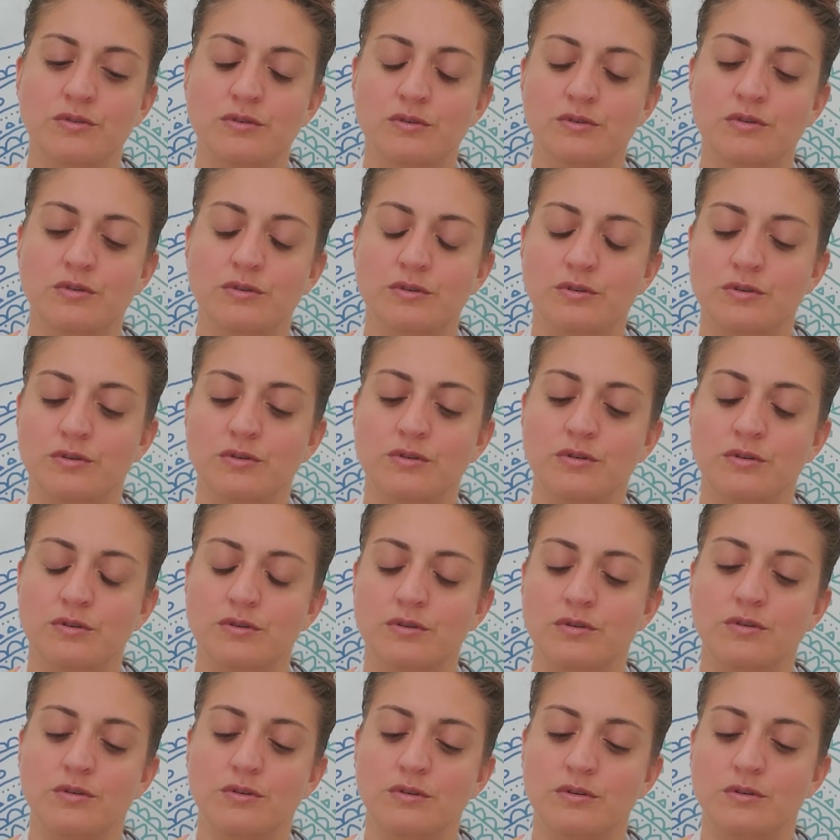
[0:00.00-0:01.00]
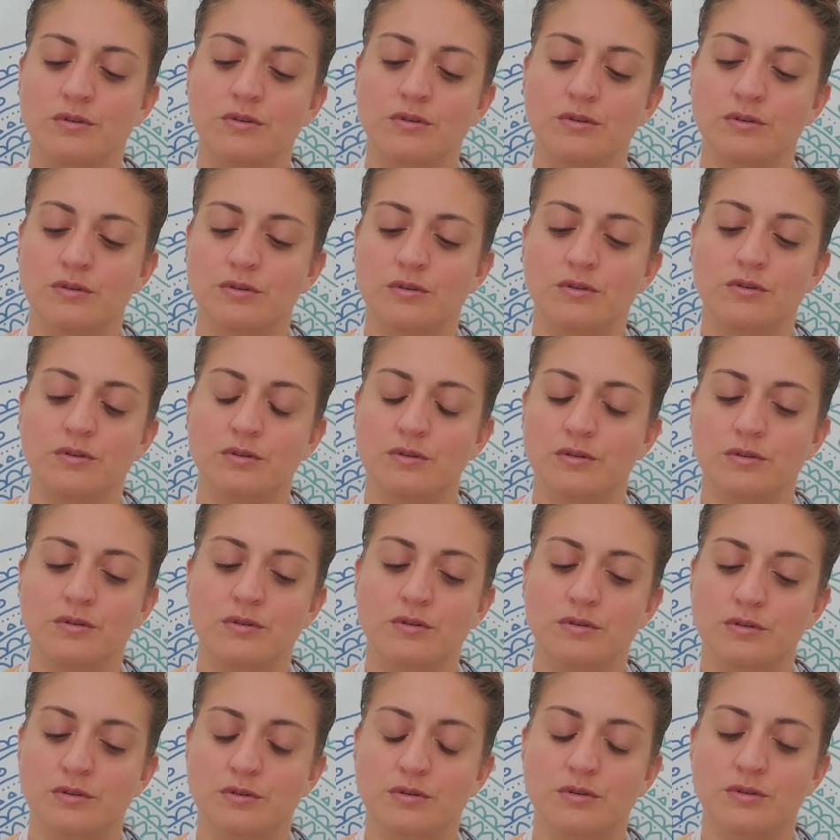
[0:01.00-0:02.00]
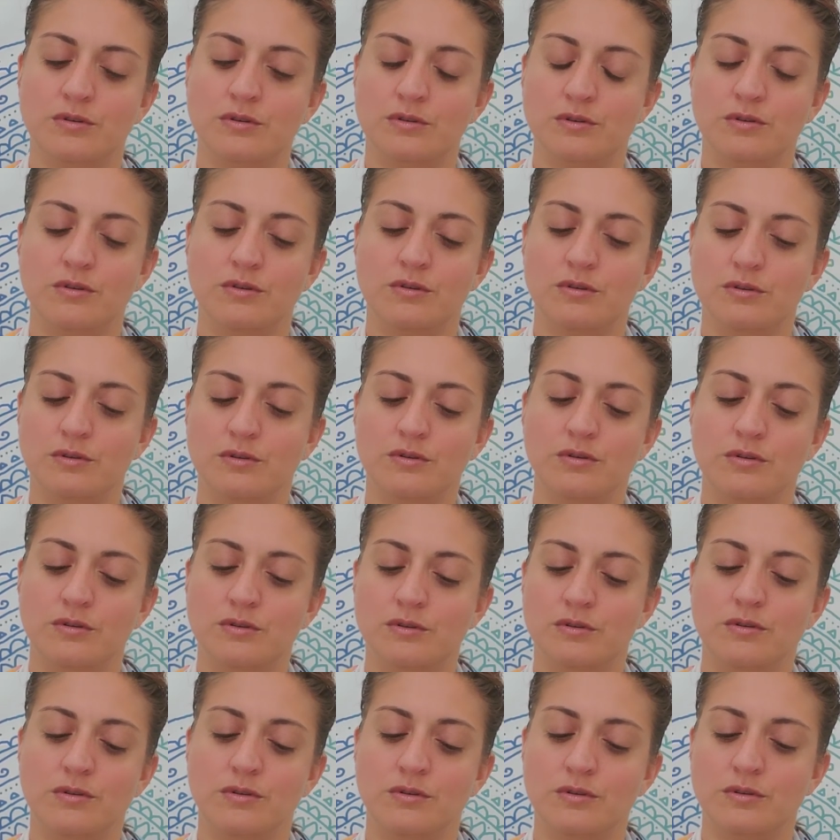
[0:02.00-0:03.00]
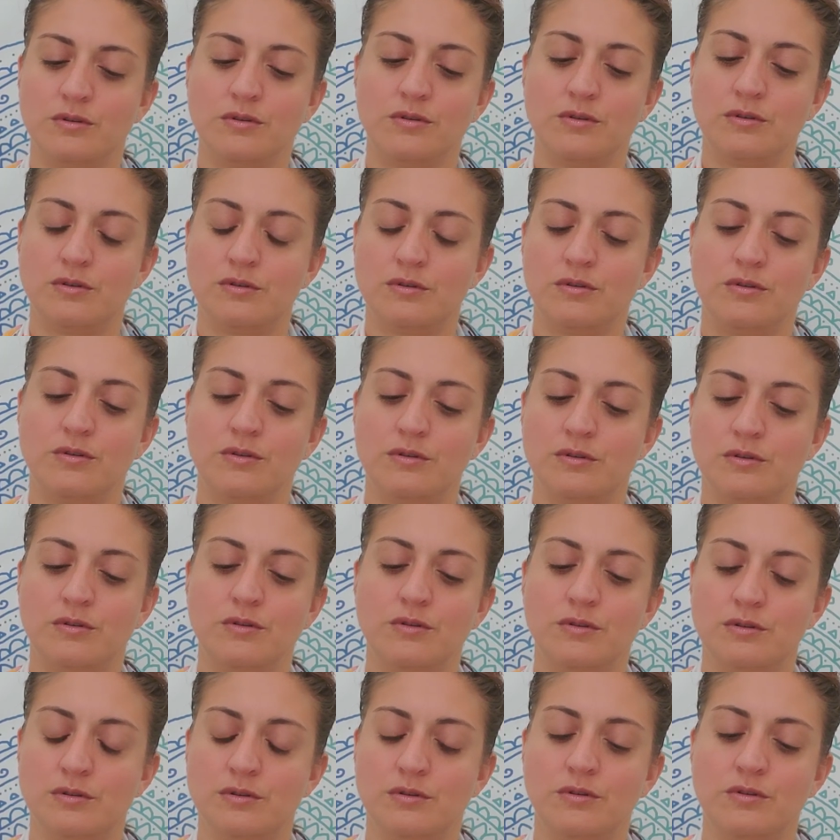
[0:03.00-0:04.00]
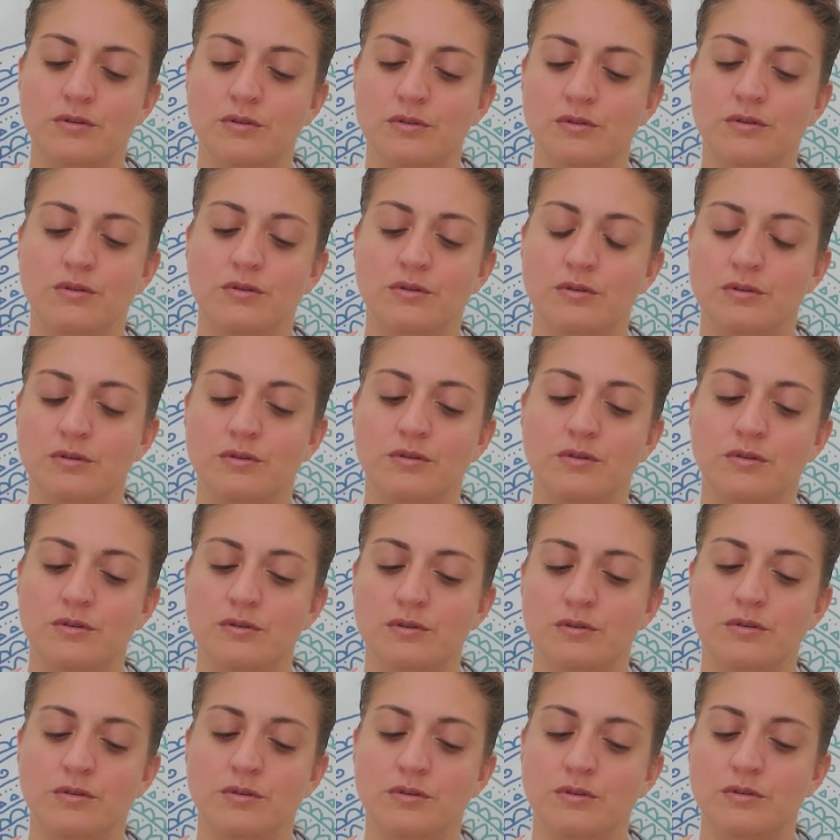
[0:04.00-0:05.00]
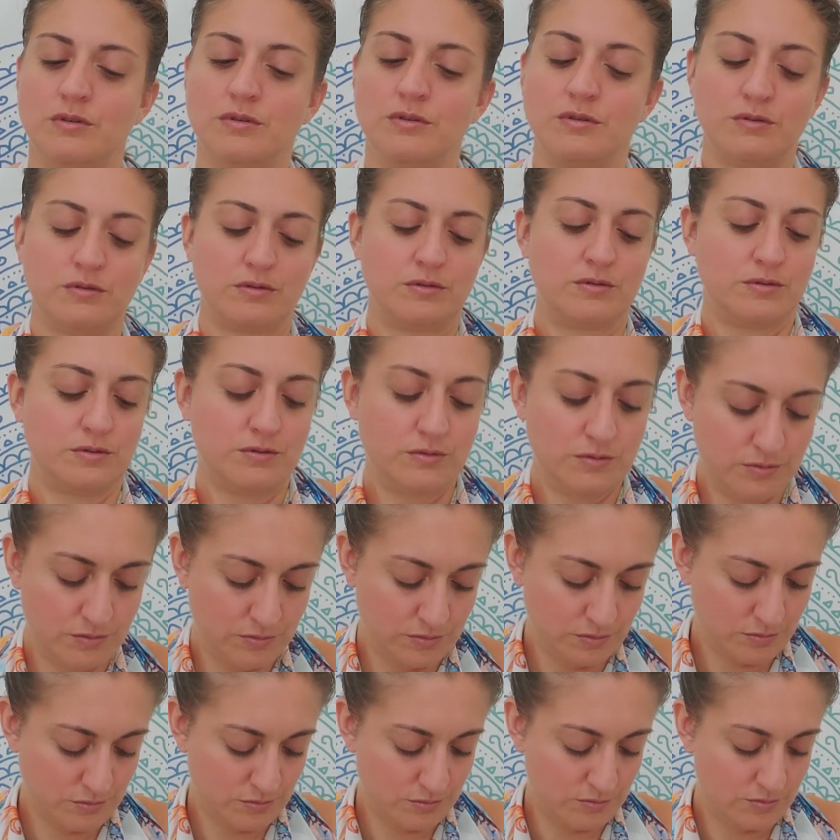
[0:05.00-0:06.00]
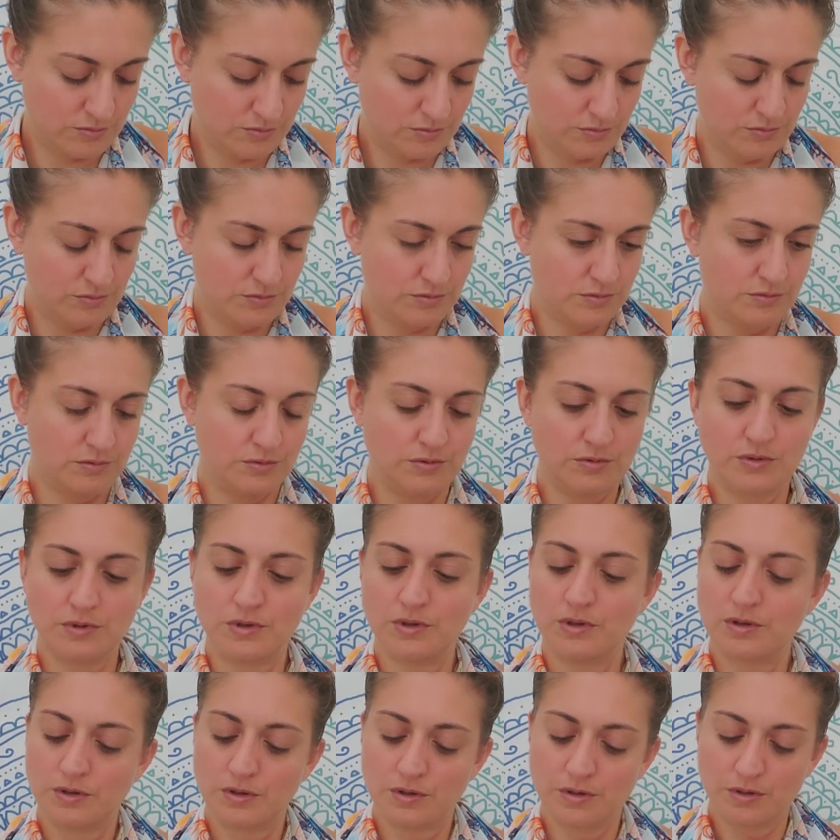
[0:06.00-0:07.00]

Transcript: No one is speaking in this clip.